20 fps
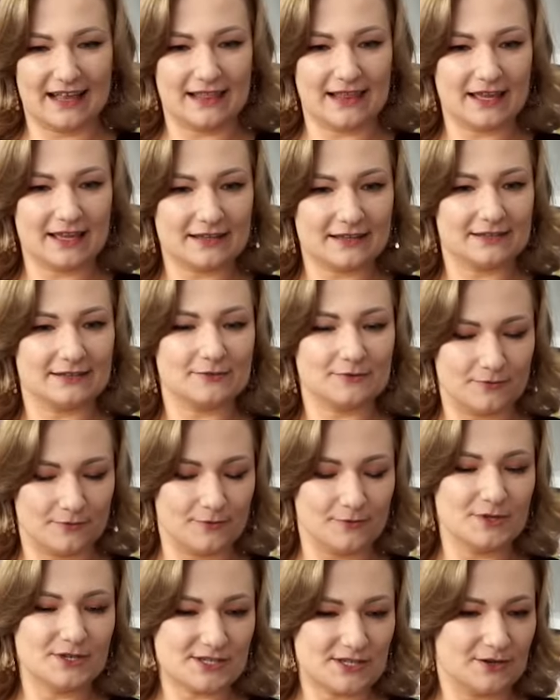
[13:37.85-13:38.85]
like
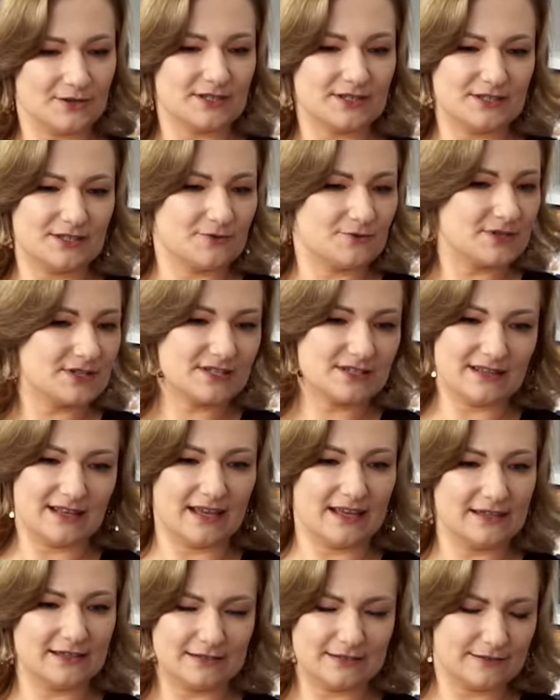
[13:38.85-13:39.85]
we saw that there was
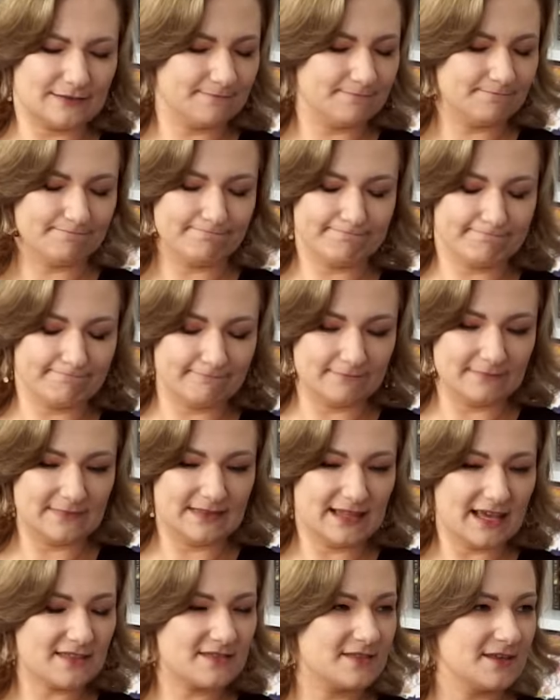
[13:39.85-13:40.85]
like
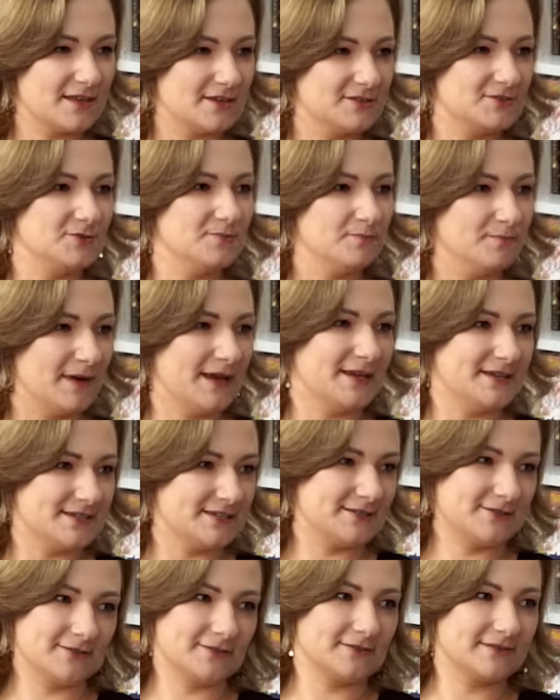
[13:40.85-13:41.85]
nothing to
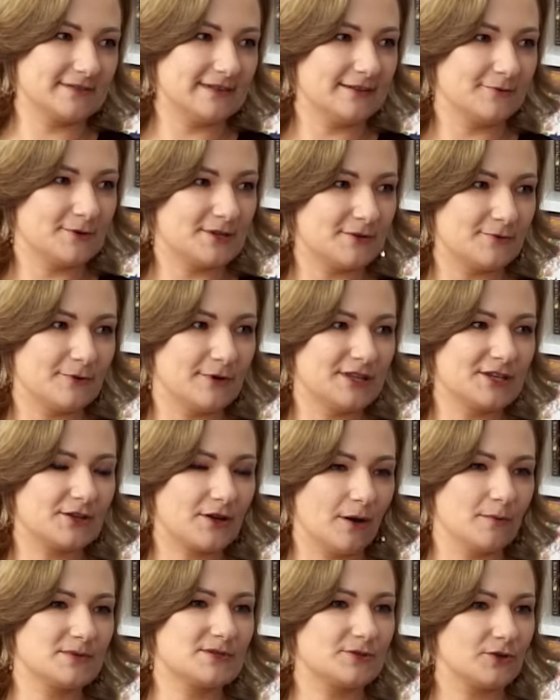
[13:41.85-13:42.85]
based on when it
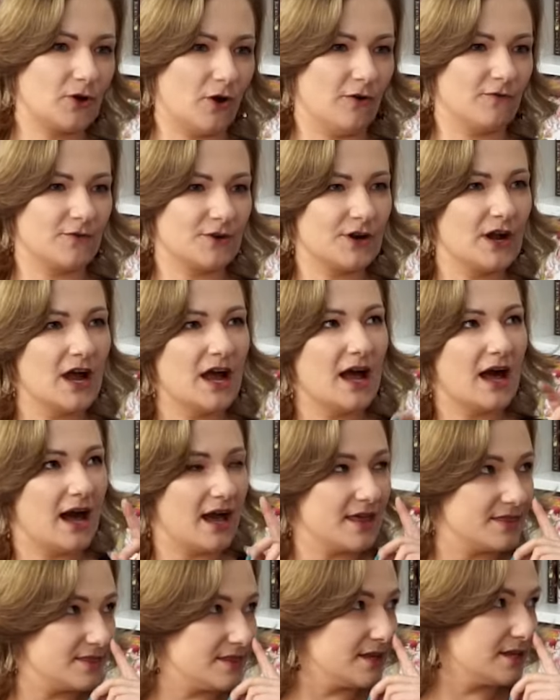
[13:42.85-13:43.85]
comes to cover. I
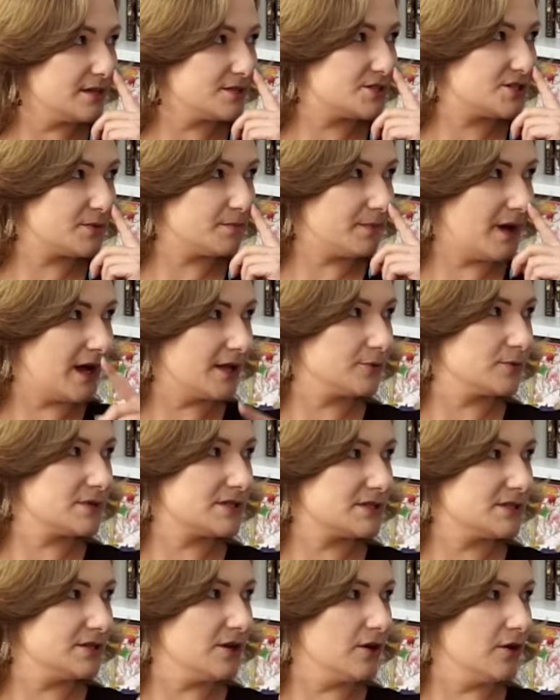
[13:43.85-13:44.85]
think Japan
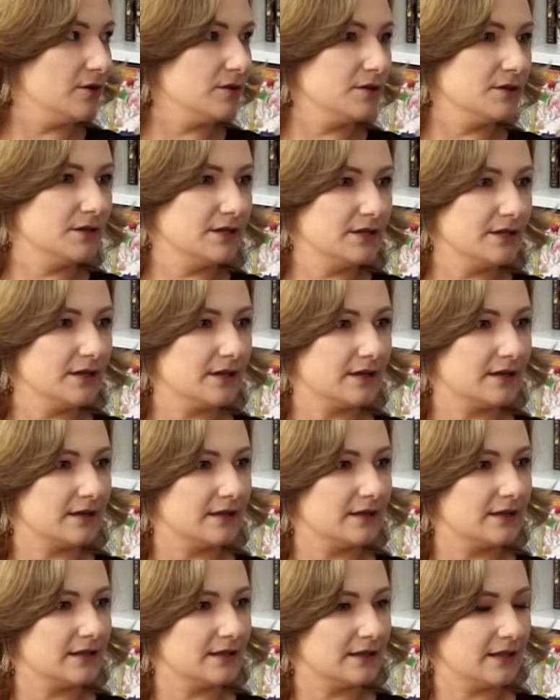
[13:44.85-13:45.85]
was the only
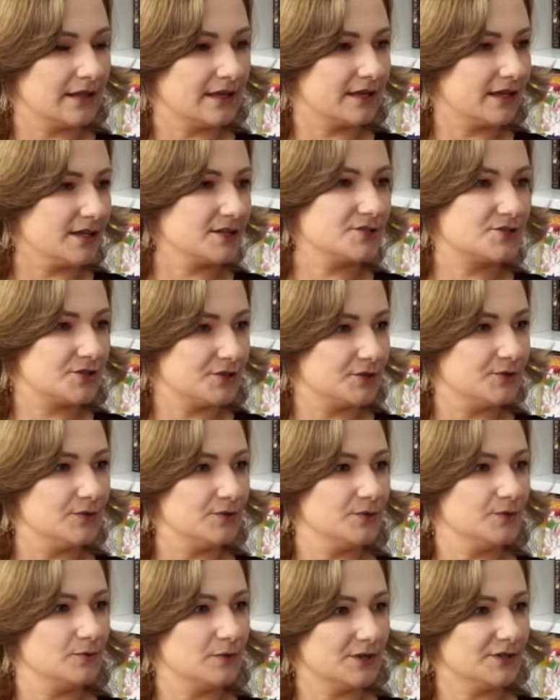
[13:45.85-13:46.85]
like country
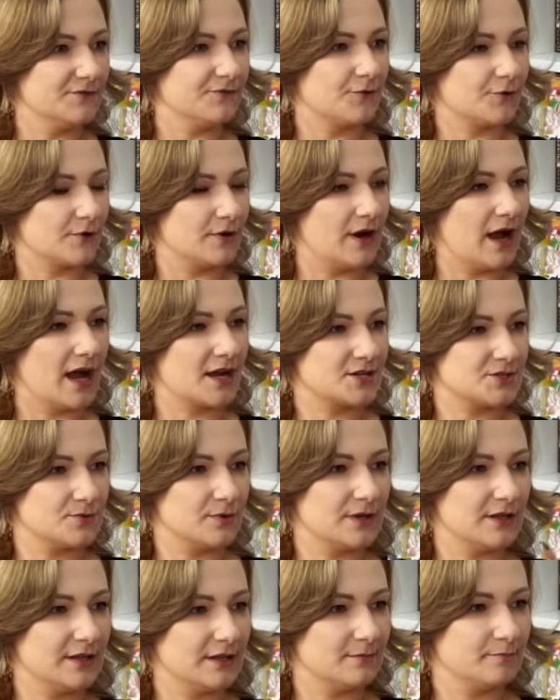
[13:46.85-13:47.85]
who went for
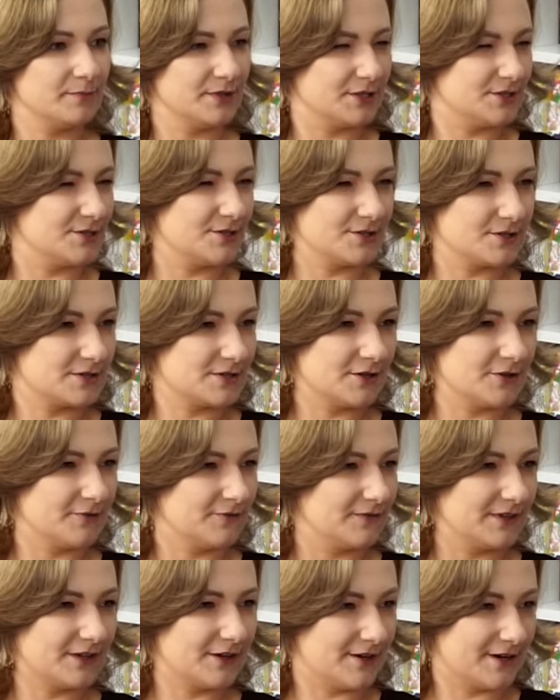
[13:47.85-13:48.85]
actual pictures of
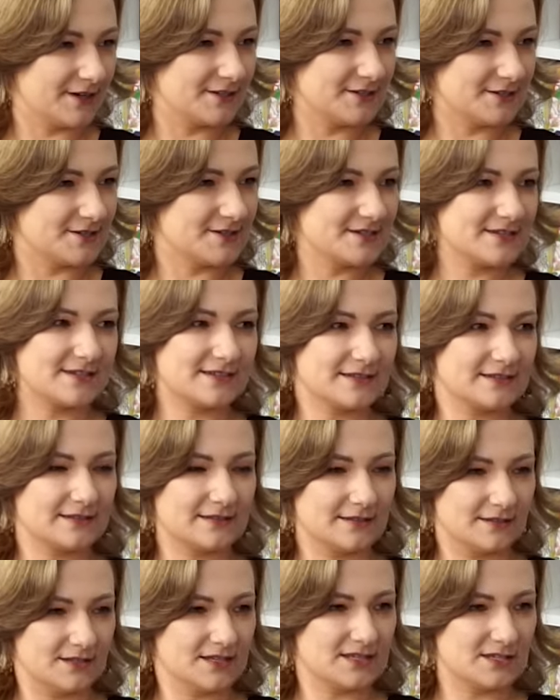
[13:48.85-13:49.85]
the characters
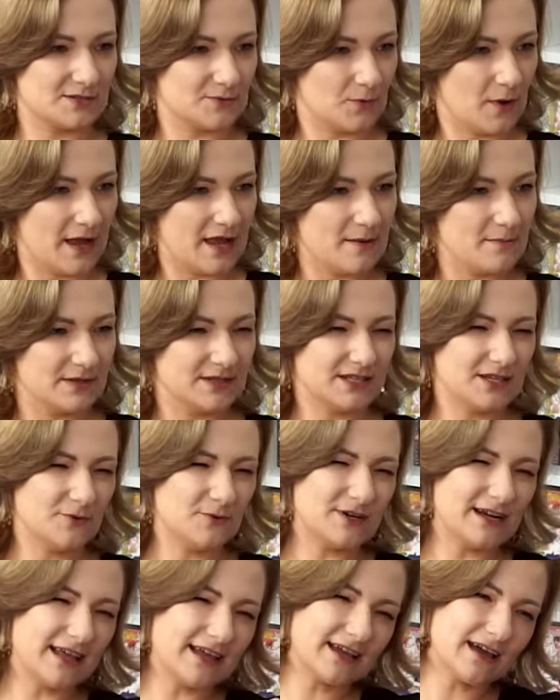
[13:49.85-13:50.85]
this way, but they
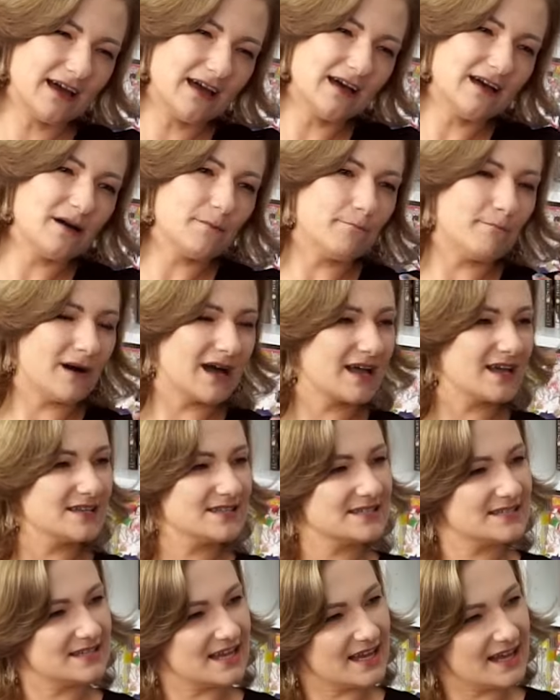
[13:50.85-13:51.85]
were like manga
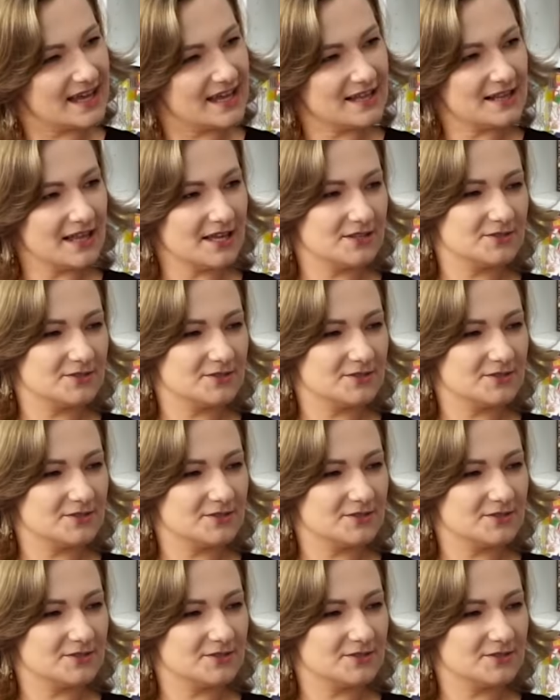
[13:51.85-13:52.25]
style. And